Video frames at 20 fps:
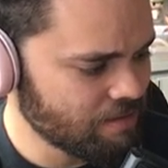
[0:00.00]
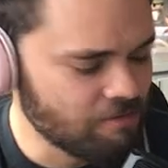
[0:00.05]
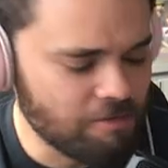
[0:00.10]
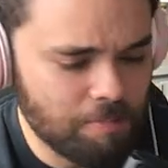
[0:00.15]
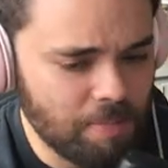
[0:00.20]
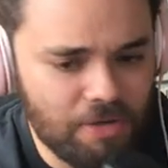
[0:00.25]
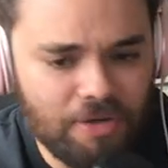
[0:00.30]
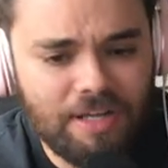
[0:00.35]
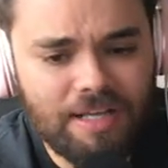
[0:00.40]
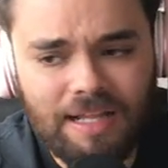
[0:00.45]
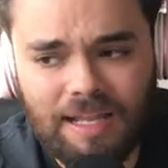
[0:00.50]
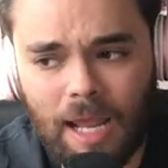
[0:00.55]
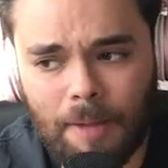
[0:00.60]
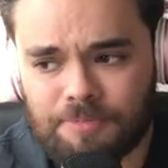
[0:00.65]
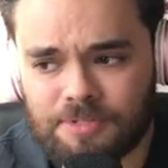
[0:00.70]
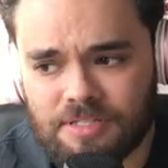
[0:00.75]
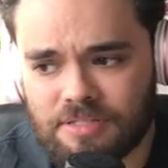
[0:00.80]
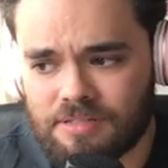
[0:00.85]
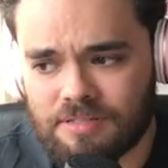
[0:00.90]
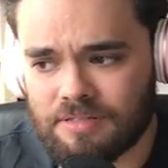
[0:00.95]
the building
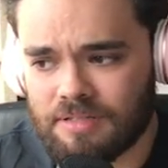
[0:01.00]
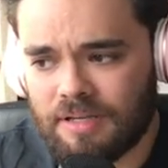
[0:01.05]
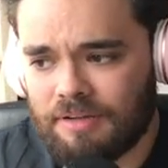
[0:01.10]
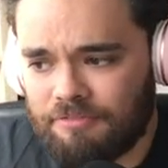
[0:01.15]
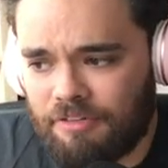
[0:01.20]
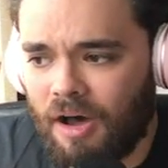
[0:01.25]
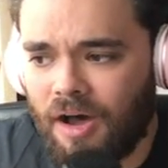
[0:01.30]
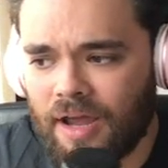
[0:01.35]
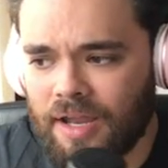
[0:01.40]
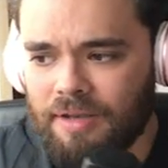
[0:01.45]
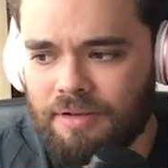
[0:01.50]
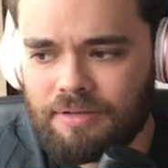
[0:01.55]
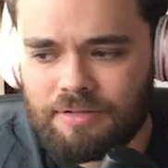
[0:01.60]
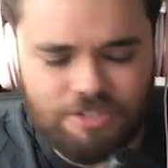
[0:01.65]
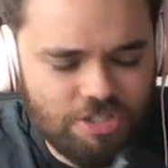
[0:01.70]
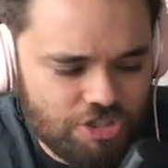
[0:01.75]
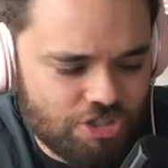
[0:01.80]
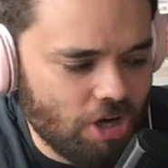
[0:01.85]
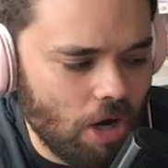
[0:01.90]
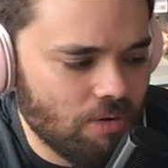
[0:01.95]
collapses, fine.
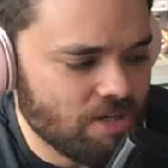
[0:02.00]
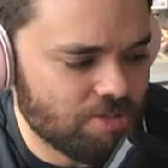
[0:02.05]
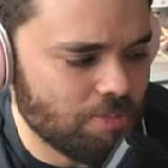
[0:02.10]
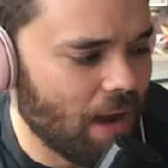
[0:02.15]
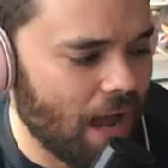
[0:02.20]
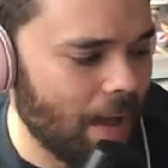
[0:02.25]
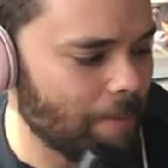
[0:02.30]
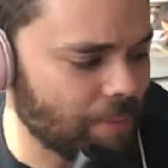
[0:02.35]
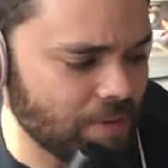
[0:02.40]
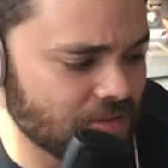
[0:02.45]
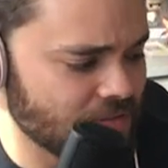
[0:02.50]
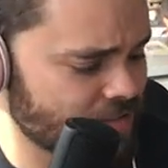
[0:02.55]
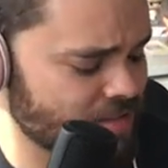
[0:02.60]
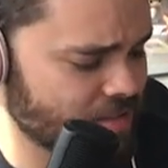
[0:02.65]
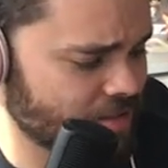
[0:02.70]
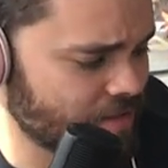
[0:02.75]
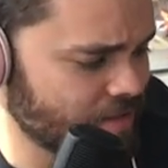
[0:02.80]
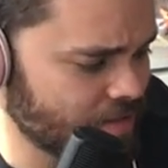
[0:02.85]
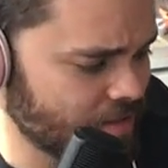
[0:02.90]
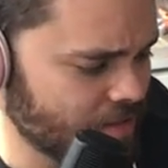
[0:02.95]
Just show us what happens.